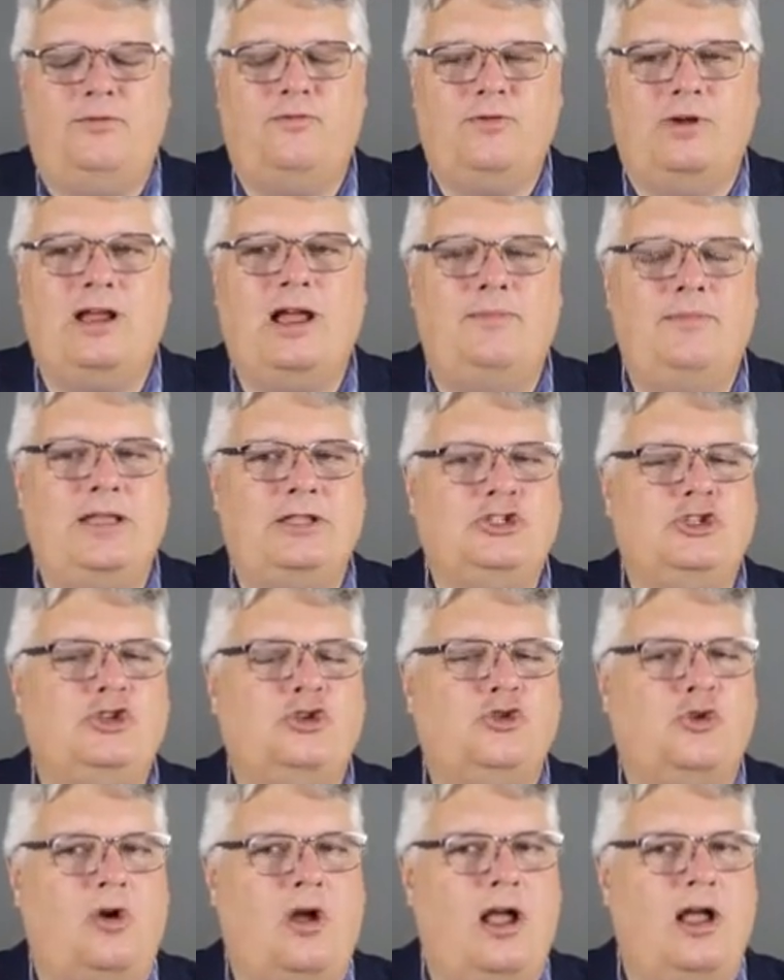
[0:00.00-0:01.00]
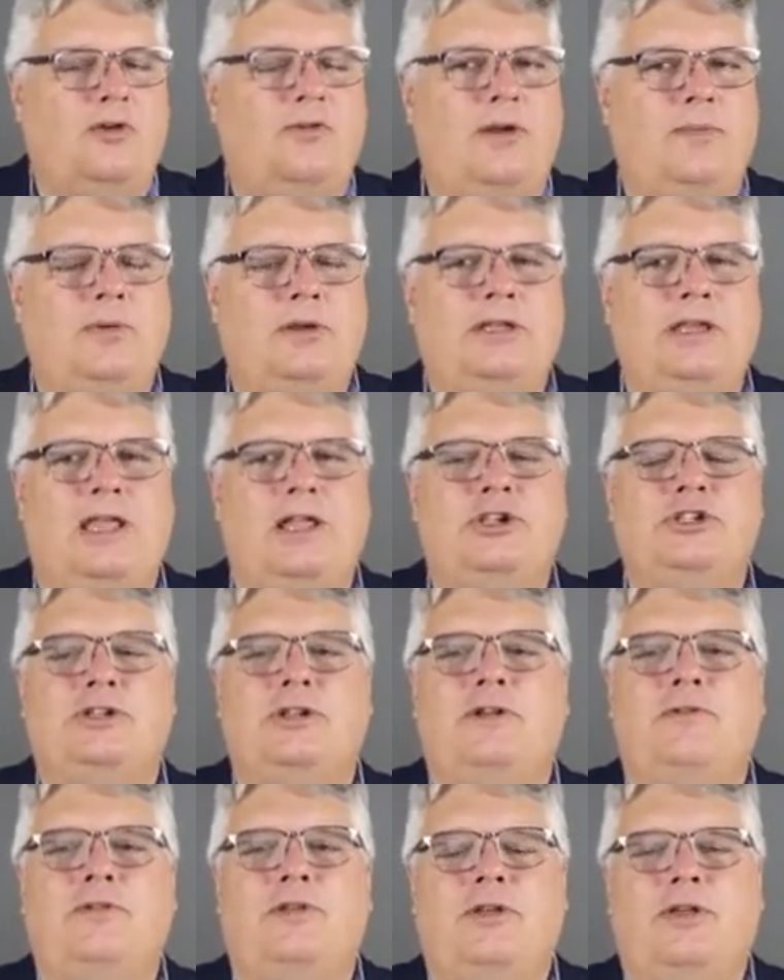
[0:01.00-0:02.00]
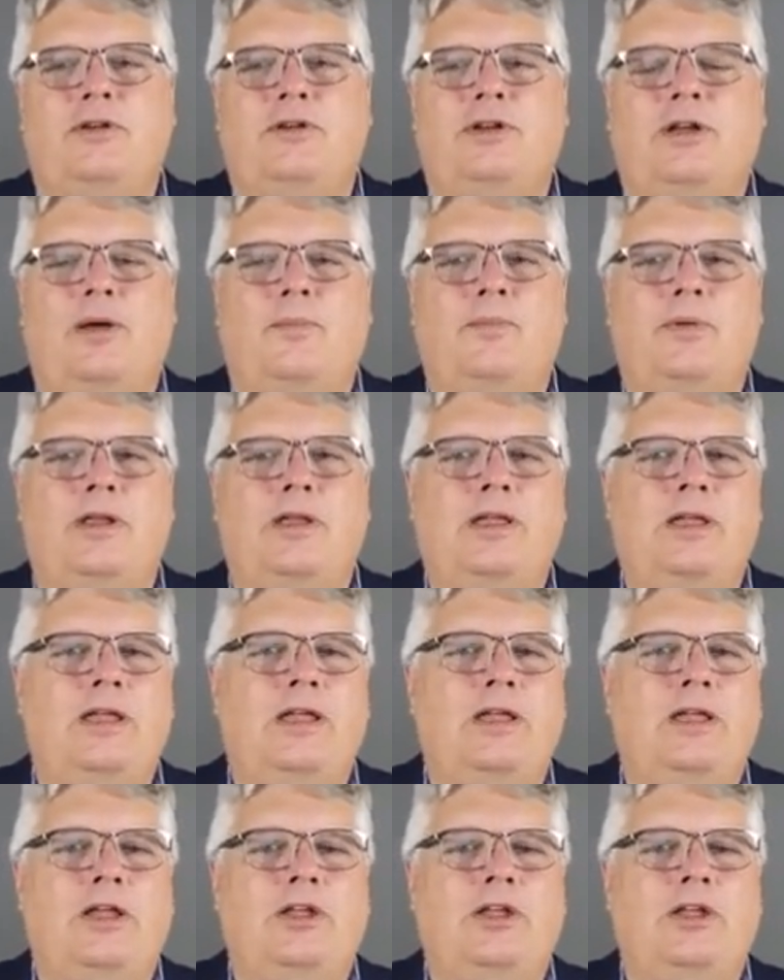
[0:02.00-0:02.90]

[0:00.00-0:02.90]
to overcome that strong reputation of the other company.